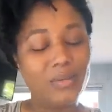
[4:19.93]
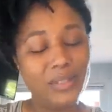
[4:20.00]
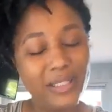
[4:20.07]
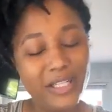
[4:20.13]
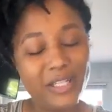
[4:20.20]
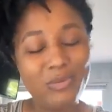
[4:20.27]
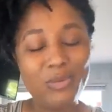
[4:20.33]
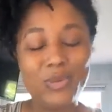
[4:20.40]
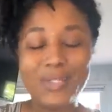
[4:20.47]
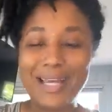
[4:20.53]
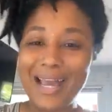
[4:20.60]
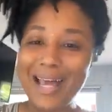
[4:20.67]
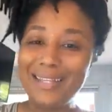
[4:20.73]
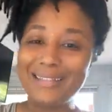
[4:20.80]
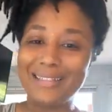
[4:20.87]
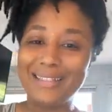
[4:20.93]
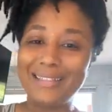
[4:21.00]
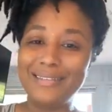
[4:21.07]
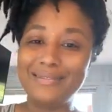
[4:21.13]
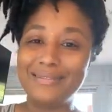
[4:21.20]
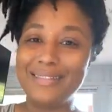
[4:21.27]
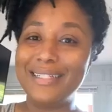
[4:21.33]
Police
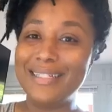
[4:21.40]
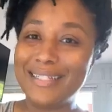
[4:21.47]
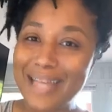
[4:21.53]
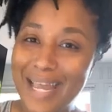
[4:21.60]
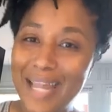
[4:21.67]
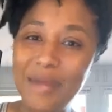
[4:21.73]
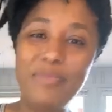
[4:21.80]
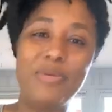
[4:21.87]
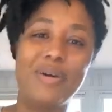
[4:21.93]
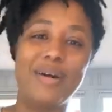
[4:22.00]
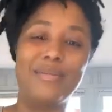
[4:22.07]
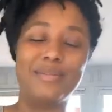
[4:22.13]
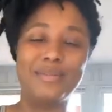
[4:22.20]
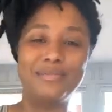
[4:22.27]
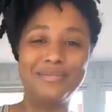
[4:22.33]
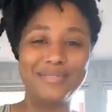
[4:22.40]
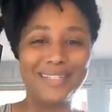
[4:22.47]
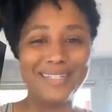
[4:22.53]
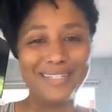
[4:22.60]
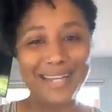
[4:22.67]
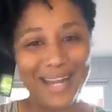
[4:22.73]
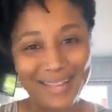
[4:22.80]
brutality is a problem.
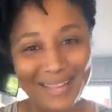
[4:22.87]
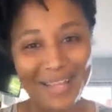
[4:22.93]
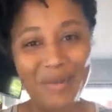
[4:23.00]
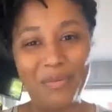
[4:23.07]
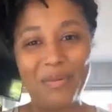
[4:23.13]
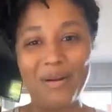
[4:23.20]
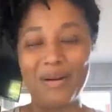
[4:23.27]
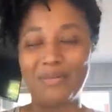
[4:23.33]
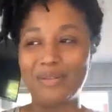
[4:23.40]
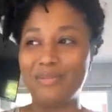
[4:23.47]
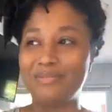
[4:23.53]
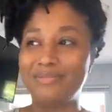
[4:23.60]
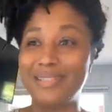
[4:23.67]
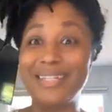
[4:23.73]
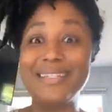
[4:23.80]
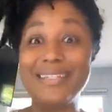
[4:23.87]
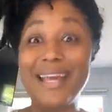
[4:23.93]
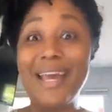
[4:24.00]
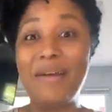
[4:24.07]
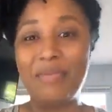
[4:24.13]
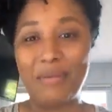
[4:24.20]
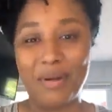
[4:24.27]
It's not the problem. It is
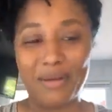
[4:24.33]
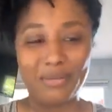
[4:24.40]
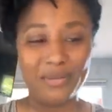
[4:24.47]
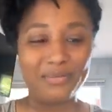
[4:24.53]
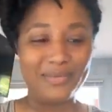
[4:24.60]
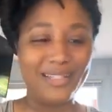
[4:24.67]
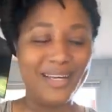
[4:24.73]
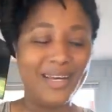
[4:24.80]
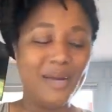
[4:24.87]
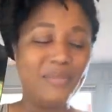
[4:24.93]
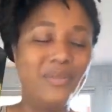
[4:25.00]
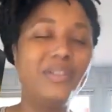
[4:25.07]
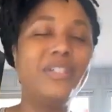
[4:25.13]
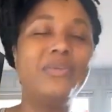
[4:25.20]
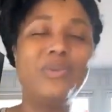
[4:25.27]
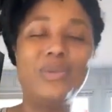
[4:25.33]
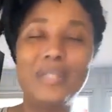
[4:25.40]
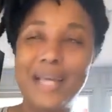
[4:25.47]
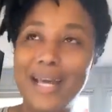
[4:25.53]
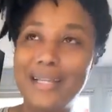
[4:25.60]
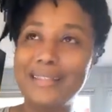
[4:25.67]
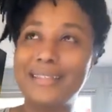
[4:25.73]
a problem. Police
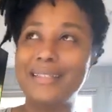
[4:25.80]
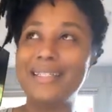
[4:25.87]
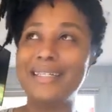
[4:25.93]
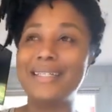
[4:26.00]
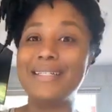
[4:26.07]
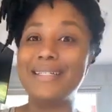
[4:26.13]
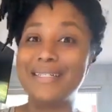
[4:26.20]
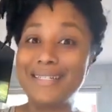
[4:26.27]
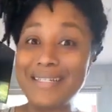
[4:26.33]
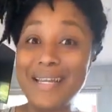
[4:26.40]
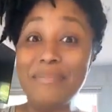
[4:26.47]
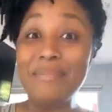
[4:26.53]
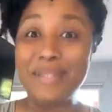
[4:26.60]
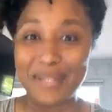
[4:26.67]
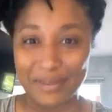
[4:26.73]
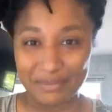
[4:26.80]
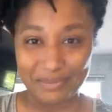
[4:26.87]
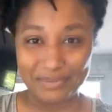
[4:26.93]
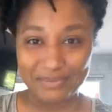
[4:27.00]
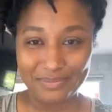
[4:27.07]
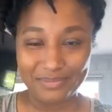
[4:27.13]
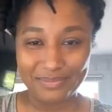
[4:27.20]
brutality is a
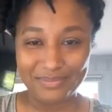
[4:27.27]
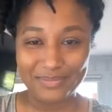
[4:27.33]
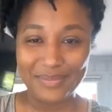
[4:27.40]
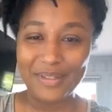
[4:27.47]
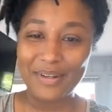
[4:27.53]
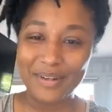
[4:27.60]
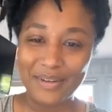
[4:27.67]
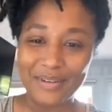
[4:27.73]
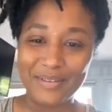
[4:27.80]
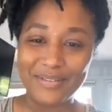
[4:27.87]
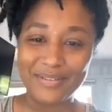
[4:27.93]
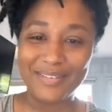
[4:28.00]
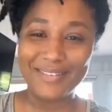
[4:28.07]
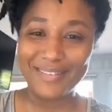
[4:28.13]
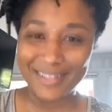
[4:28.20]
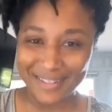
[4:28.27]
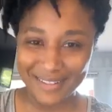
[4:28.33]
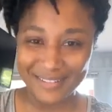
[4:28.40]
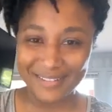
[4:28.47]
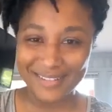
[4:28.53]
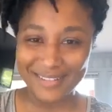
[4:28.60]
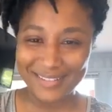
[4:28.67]
symptom of the
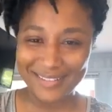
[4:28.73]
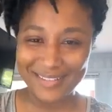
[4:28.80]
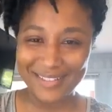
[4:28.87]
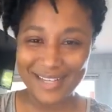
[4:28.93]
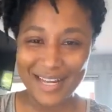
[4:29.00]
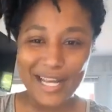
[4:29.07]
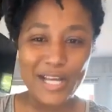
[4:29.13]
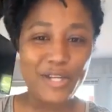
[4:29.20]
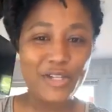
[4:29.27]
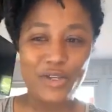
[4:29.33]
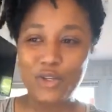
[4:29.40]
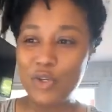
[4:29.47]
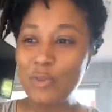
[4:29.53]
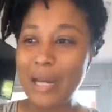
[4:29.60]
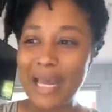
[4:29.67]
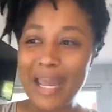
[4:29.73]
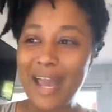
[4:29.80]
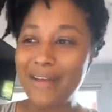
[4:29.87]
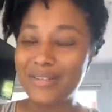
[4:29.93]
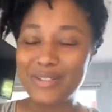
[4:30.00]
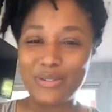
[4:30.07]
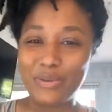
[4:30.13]
illness. So you might
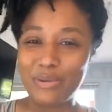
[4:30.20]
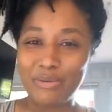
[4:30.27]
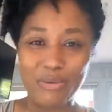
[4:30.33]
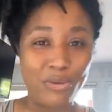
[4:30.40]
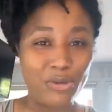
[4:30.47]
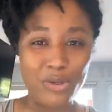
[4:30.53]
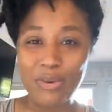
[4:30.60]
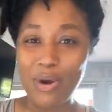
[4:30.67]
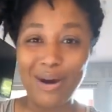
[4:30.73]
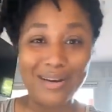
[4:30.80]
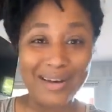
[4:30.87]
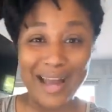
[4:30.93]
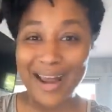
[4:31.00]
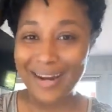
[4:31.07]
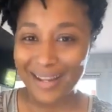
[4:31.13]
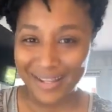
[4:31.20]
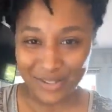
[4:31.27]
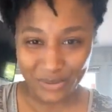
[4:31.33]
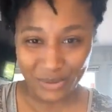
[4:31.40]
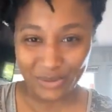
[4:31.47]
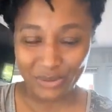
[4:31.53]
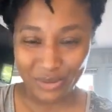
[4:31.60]
have a sore throat. You are not
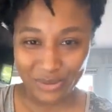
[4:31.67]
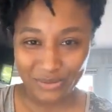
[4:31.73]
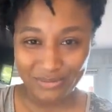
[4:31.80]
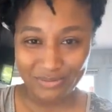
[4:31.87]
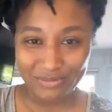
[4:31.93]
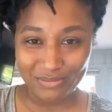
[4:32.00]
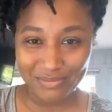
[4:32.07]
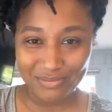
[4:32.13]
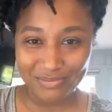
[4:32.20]
a sore throat.